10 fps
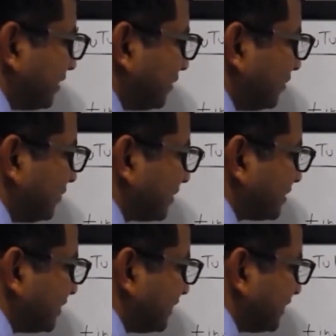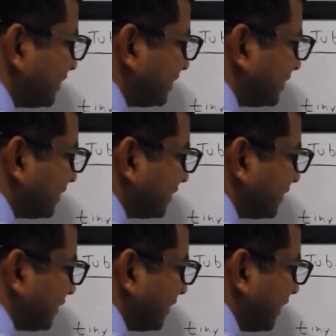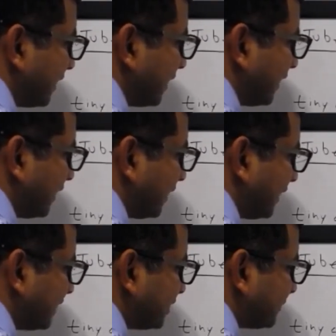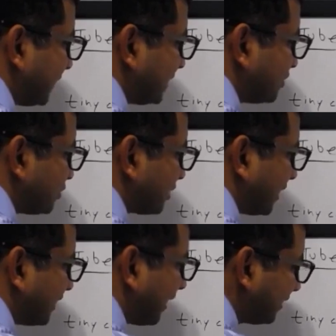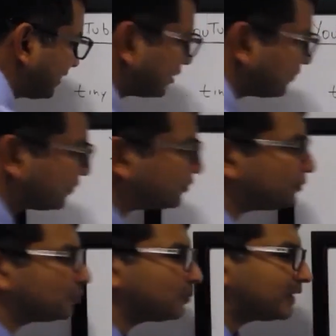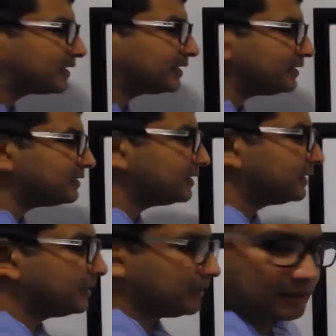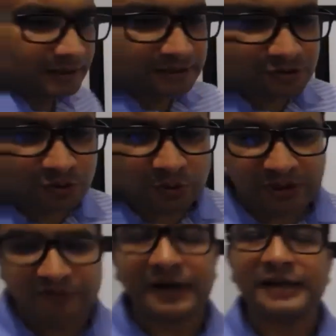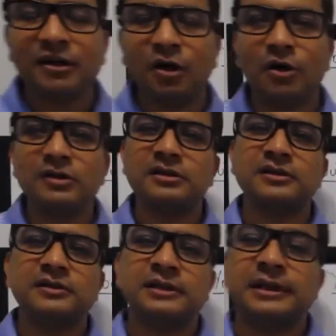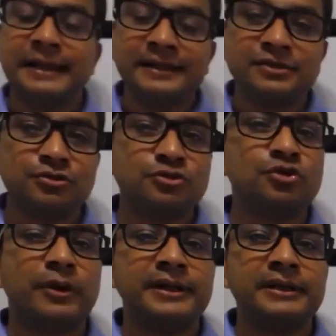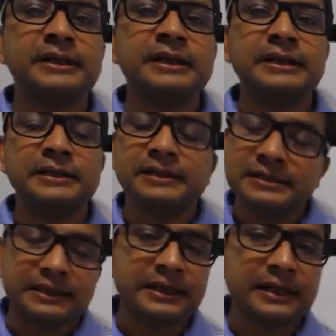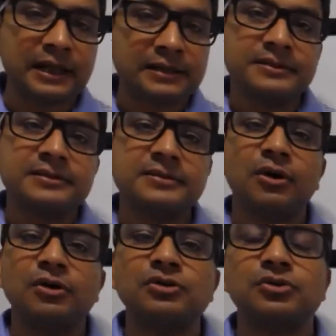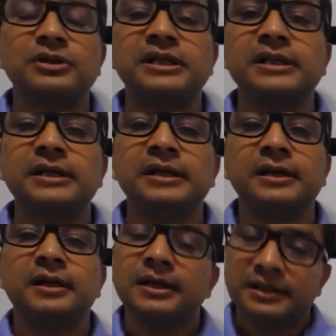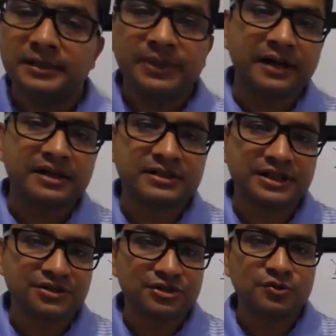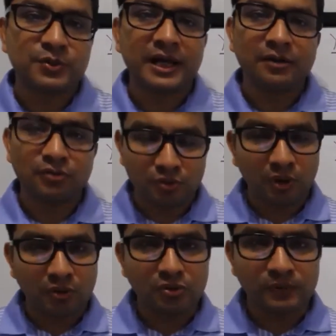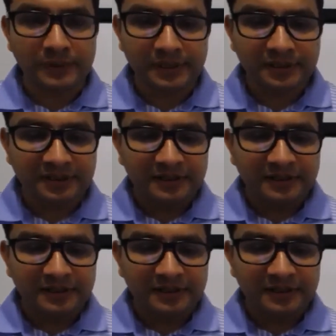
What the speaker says: University. In this page, I highly recommend you bookmark it, so you can find all the links to join the Sunday classes, also the practice sessions we have throughout the week.